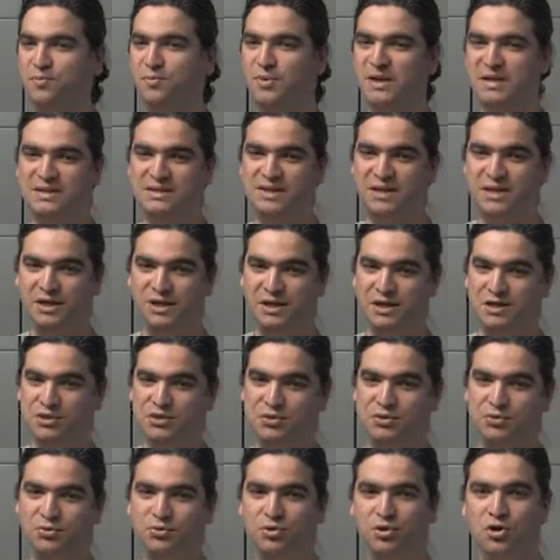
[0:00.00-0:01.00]
The best thing is
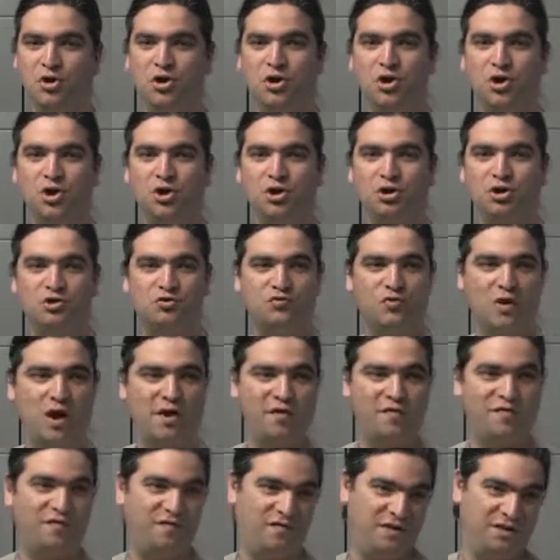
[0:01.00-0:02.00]
to
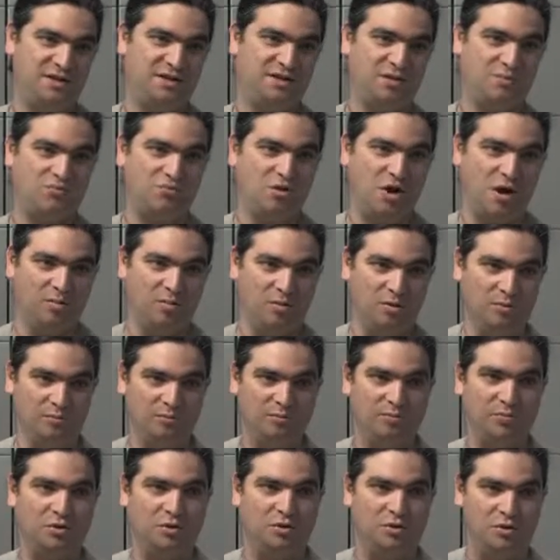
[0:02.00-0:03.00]
try fix the
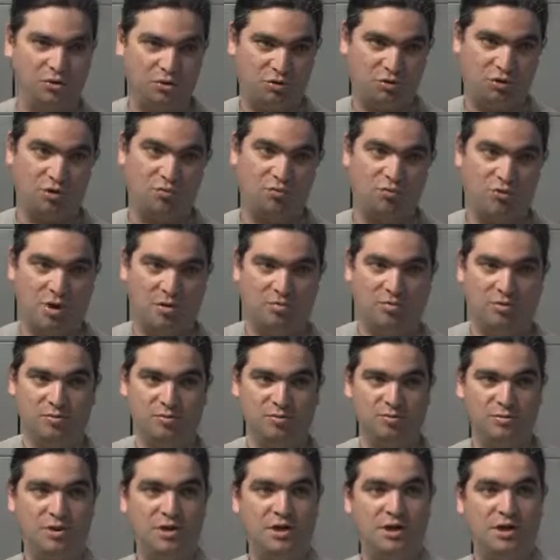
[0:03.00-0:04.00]
problem, the core
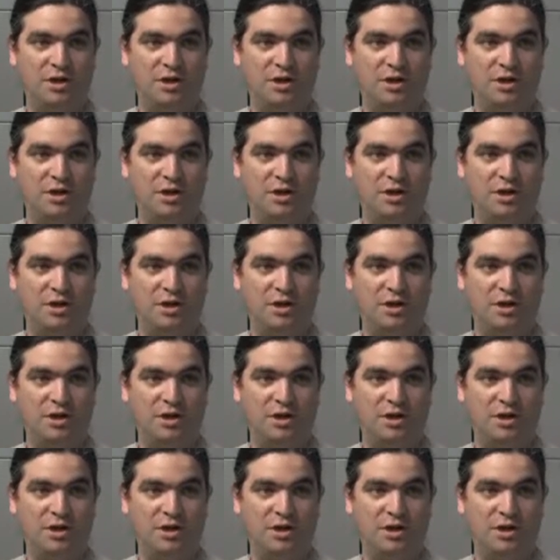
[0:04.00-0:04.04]
problem.